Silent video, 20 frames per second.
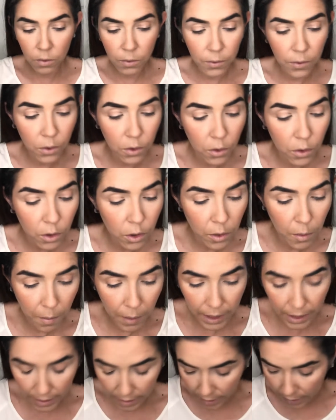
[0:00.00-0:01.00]
for
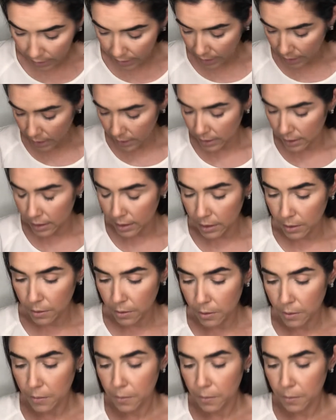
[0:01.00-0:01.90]
my lids.